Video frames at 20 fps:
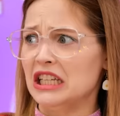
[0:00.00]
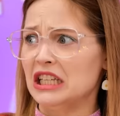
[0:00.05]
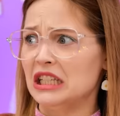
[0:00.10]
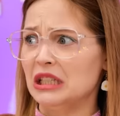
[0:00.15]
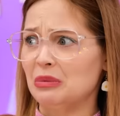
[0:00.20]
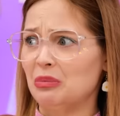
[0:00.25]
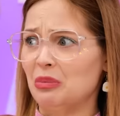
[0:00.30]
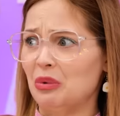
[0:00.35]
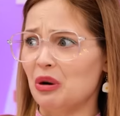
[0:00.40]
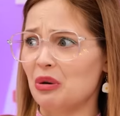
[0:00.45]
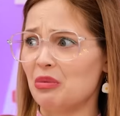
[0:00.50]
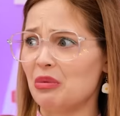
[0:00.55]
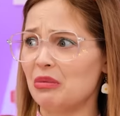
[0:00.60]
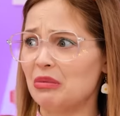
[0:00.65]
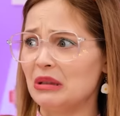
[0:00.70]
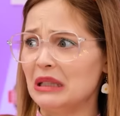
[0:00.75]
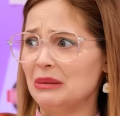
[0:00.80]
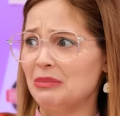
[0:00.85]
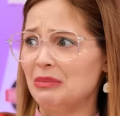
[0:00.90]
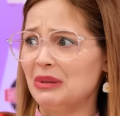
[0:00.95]
She's
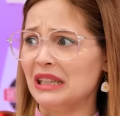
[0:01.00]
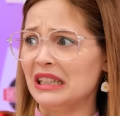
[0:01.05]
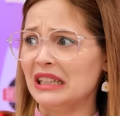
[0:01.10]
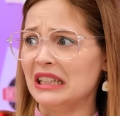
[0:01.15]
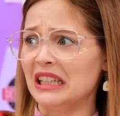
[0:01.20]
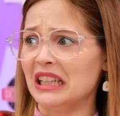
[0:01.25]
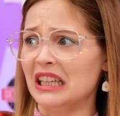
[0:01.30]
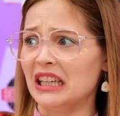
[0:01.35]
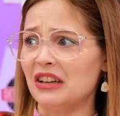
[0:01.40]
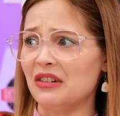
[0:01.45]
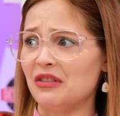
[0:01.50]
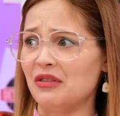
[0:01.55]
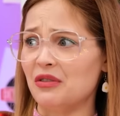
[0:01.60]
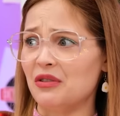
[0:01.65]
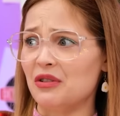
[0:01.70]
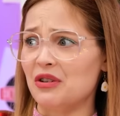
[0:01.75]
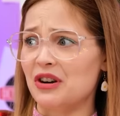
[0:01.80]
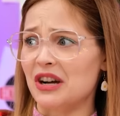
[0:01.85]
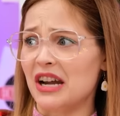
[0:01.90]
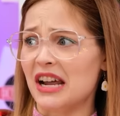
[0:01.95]
probably been here
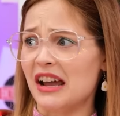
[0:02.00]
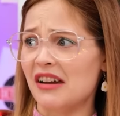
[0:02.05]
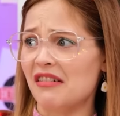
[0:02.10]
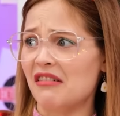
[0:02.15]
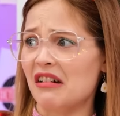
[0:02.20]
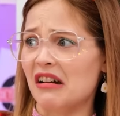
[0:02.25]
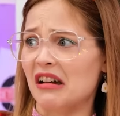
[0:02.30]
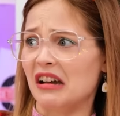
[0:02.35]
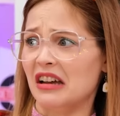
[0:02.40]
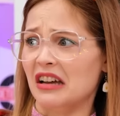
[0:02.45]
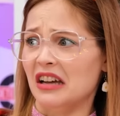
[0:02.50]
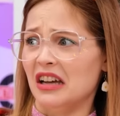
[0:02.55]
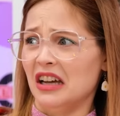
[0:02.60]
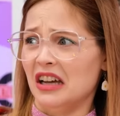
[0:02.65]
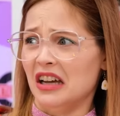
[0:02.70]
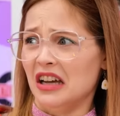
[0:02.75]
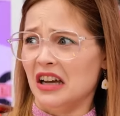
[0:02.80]
forever!